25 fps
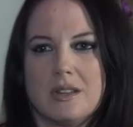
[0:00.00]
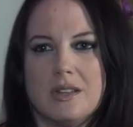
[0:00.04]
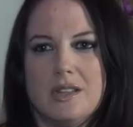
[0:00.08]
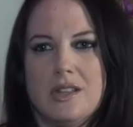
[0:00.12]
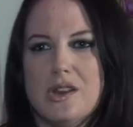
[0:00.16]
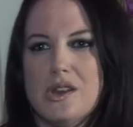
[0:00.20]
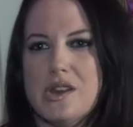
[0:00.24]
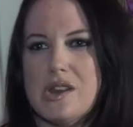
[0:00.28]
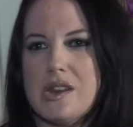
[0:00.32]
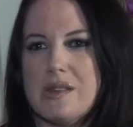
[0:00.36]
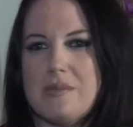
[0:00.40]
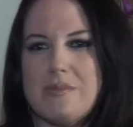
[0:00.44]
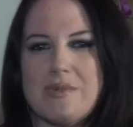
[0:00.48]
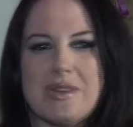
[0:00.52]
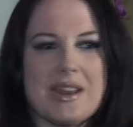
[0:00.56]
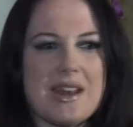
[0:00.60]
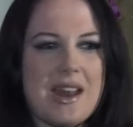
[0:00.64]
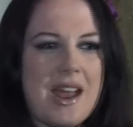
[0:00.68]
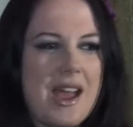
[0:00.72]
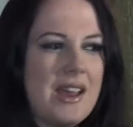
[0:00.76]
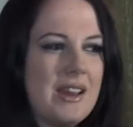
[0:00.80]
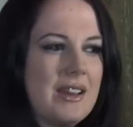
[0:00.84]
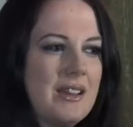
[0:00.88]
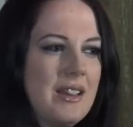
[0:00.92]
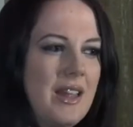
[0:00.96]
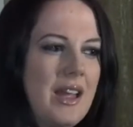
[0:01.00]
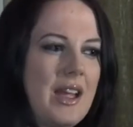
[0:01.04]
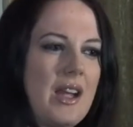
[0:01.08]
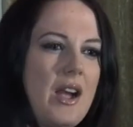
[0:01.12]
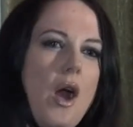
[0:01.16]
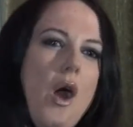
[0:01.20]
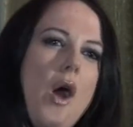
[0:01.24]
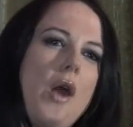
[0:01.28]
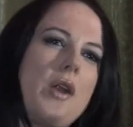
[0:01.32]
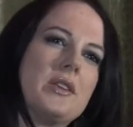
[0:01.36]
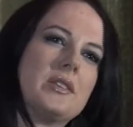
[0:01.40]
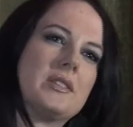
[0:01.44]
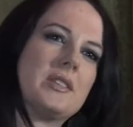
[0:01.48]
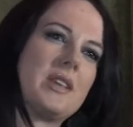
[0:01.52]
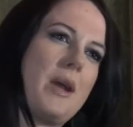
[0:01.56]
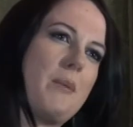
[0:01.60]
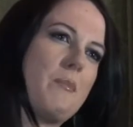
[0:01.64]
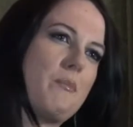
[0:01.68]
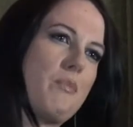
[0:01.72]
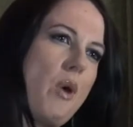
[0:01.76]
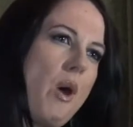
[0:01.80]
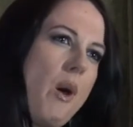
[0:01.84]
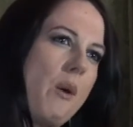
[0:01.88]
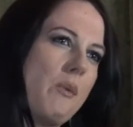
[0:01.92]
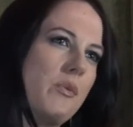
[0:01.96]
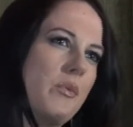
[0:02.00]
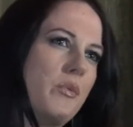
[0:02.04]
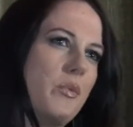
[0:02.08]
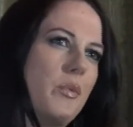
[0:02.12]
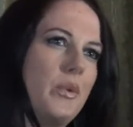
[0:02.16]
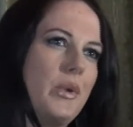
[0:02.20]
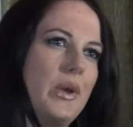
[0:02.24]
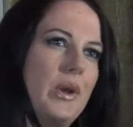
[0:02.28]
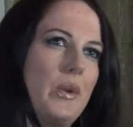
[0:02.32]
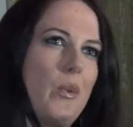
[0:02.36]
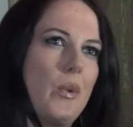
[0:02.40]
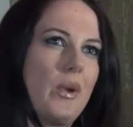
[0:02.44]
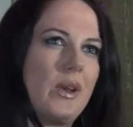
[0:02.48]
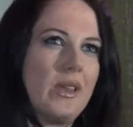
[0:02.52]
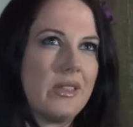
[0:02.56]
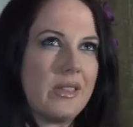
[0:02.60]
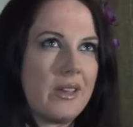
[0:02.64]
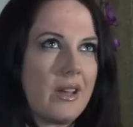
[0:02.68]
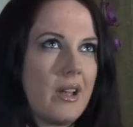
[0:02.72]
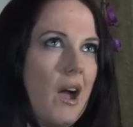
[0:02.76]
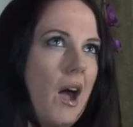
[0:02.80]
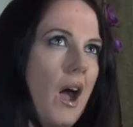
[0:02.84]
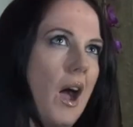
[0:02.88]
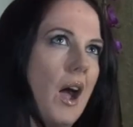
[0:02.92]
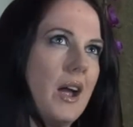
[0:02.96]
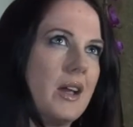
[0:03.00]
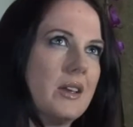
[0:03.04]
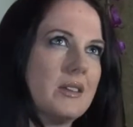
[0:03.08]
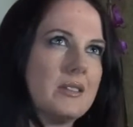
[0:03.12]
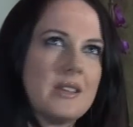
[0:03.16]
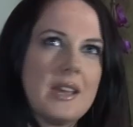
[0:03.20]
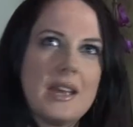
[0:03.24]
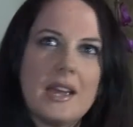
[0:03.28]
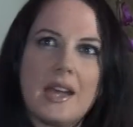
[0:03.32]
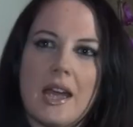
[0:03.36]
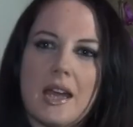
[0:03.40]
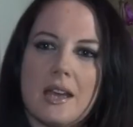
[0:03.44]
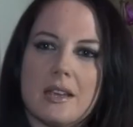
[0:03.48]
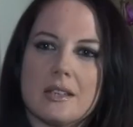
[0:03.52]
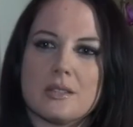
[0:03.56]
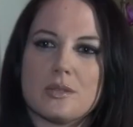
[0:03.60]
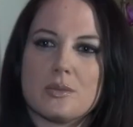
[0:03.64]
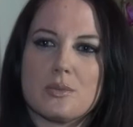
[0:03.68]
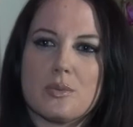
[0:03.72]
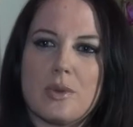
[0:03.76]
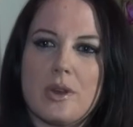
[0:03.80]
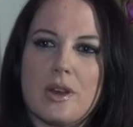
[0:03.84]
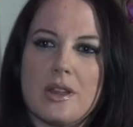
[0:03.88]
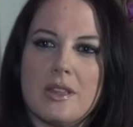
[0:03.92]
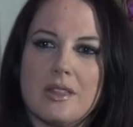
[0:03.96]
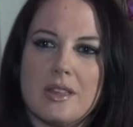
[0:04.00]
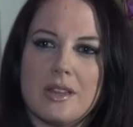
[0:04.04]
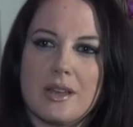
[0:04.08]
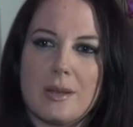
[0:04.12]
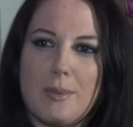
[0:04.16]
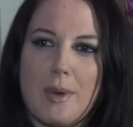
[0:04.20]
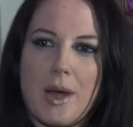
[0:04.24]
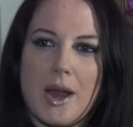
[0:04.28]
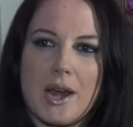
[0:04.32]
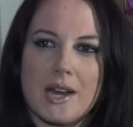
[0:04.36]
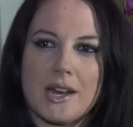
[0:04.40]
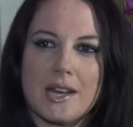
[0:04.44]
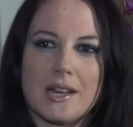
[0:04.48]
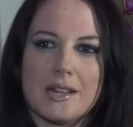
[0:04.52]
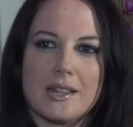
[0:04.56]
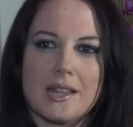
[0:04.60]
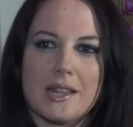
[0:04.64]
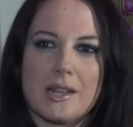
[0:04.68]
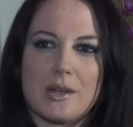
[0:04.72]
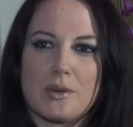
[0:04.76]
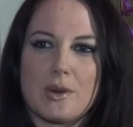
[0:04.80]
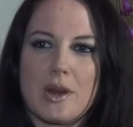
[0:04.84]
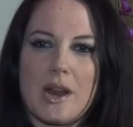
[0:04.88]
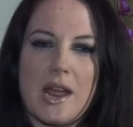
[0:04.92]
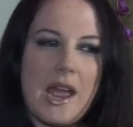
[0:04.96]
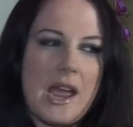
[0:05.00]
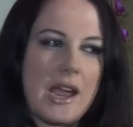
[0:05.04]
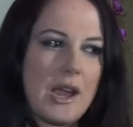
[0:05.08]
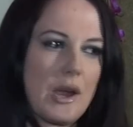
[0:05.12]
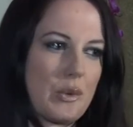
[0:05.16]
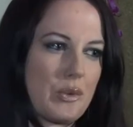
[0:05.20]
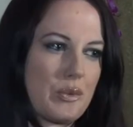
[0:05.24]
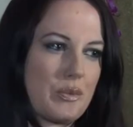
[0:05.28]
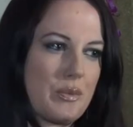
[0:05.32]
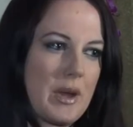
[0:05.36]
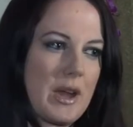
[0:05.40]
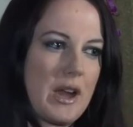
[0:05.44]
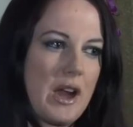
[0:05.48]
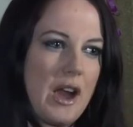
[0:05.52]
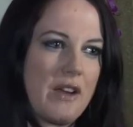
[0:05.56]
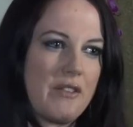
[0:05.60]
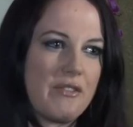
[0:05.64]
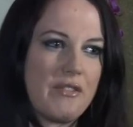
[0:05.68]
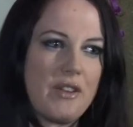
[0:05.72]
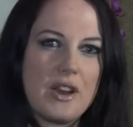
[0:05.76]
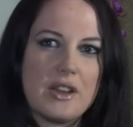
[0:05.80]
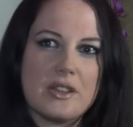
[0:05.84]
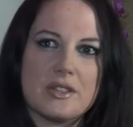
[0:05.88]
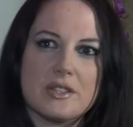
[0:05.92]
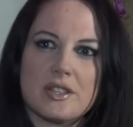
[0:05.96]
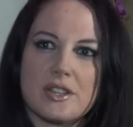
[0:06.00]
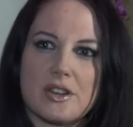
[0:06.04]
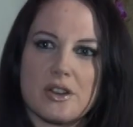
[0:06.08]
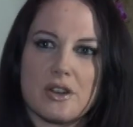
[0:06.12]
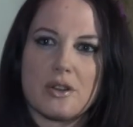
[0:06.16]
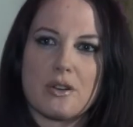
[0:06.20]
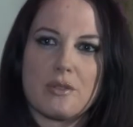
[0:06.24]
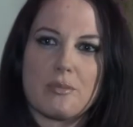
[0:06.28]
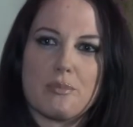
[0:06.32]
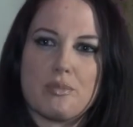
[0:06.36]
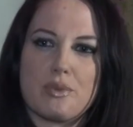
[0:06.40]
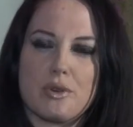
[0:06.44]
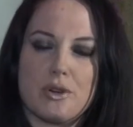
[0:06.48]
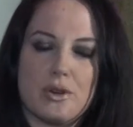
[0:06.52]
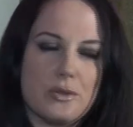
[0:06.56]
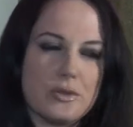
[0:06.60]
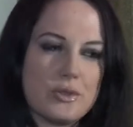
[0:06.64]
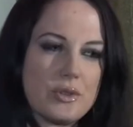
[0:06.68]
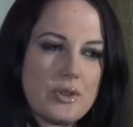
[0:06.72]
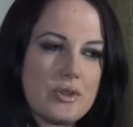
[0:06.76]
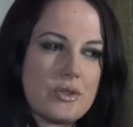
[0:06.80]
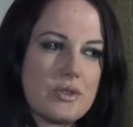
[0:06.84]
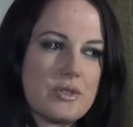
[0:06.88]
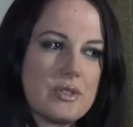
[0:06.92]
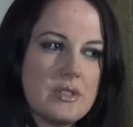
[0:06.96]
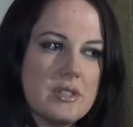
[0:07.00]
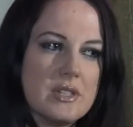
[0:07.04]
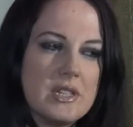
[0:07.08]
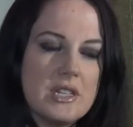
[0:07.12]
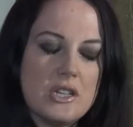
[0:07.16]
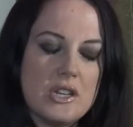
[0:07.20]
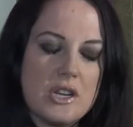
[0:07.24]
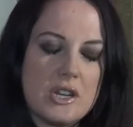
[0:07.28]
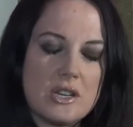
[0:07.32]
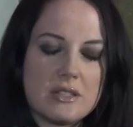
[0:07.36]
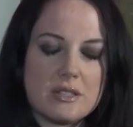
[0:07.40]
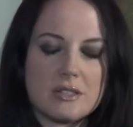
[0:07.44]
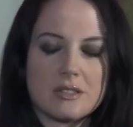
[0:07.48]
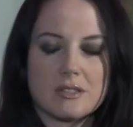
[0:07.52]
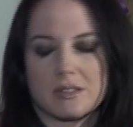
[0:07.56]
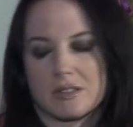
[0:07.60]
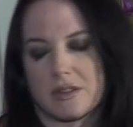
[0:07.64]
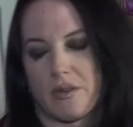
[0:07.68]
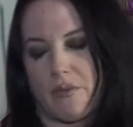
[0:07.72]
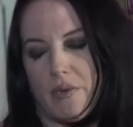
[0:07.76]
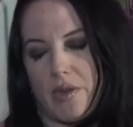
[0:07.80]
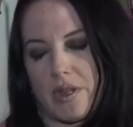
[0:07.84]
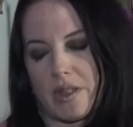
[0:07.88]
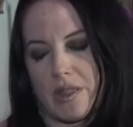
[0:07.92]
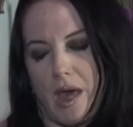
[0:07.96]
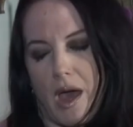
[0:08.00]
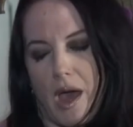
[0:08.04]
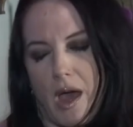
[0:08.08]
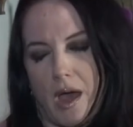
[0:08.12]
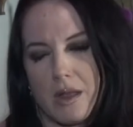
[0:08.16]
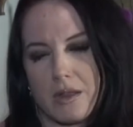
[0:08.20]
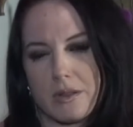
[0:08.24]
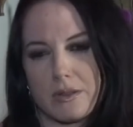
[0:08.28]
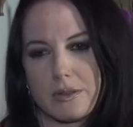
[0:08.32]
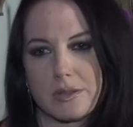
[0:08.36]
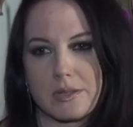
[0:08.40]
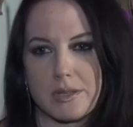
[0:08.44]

You know what I mean? Honestly, I'm probably one of the guys, I guess, when I think about it, like when I hang out with my guy friends that are producers and DJs and stuff like that.